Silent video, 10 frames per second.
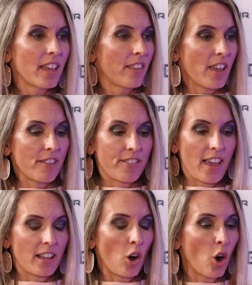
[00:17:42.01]
If
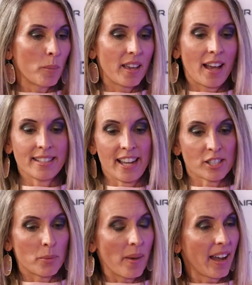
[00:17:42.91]
they call me, I
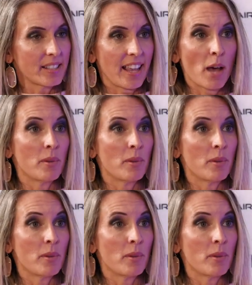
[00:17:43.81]
text them back and say,